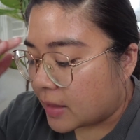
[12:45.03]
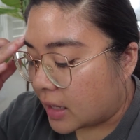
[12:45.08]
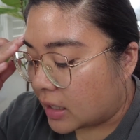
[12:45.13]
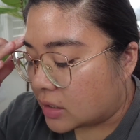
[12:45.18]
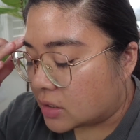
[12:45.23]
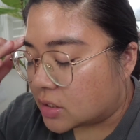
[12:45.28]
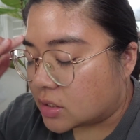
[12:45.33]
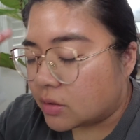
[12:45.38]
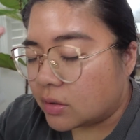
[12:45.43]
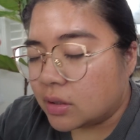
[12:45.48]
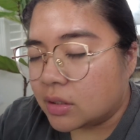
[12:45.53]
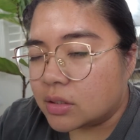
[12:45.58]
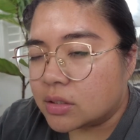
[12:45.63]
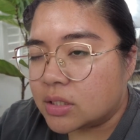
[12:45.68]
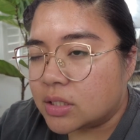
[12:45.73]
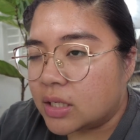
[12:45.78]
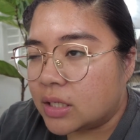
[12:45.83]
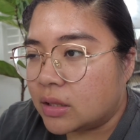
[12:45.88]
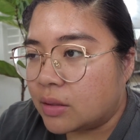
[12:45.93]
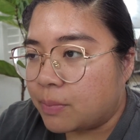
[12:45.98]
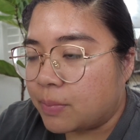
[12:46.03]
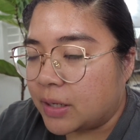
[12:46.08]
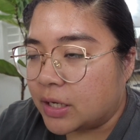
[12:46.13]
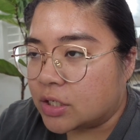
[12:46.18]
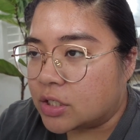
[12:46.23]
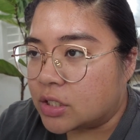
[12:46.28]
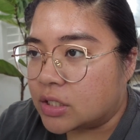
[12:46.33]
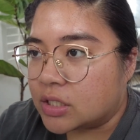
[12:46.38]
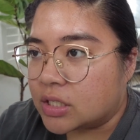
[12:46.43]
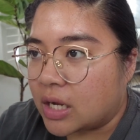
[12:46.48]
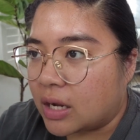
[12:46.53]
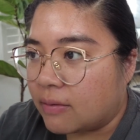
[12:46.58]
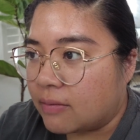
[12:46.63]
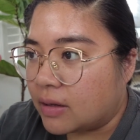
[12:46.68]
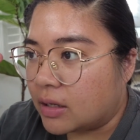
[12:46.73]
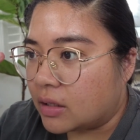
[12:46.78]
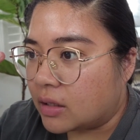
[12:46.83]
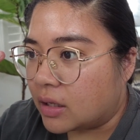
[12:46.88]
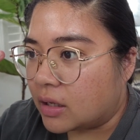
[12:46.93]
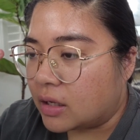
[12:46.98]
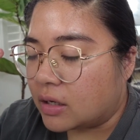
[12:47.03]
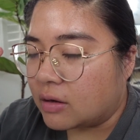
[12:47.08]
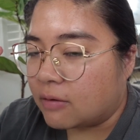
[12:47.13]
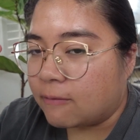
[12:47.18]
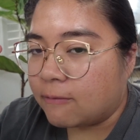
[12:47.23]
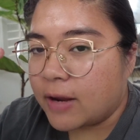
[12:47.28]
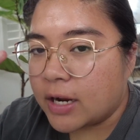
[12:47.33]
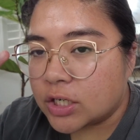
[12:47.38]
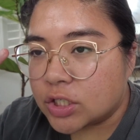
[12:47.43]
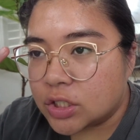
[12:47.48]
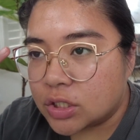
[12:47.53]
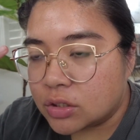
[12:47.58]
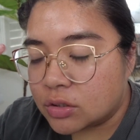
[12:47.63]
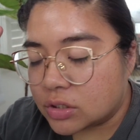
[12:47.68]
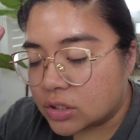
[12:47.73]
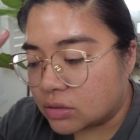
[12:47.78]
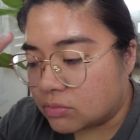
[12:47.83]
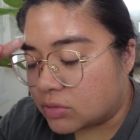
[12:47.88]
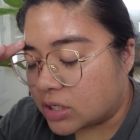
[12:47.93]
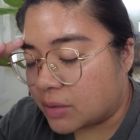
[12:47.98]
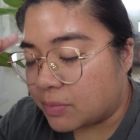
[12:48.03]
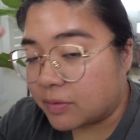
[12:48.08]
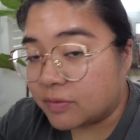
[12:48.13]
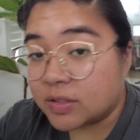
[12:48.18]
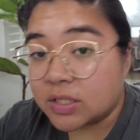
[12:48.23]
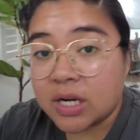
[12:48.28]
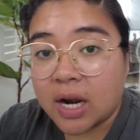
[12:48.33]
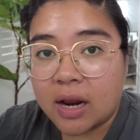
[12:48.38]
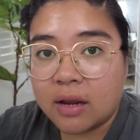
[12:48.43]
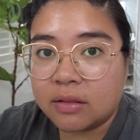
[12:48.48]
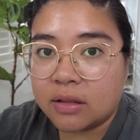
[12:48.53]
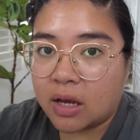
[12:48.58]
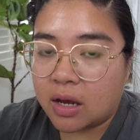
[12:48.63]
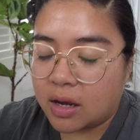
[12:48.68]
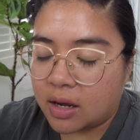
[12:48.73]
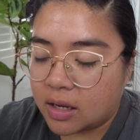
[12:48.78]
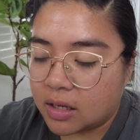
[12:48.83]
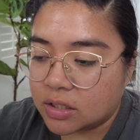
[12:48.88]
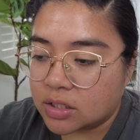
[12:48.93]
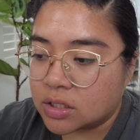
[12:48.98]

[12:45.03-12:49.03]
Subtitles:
And so it looks like the patient is having like an infection or some type of sty in the eye.